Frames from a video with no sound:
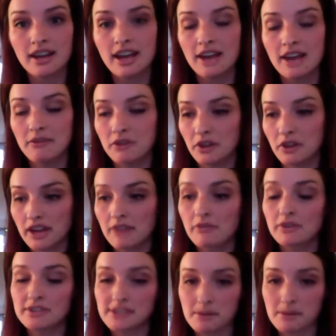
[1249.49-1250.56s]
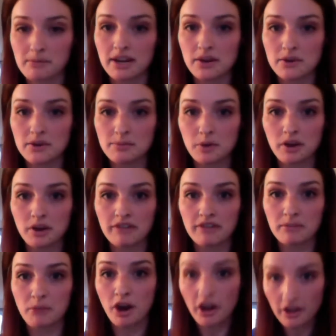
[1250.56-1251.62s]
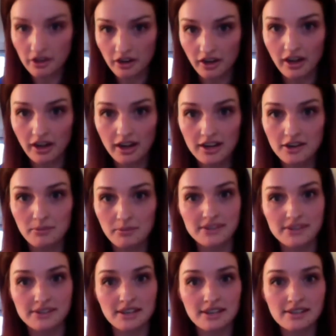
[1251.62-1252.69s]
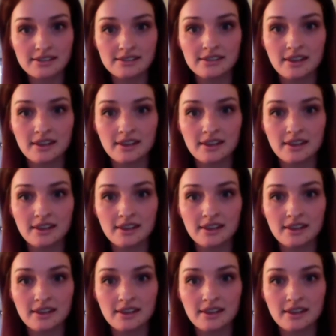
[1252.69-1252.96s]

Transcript: If you're looking for somebody who's more of a partner in your business,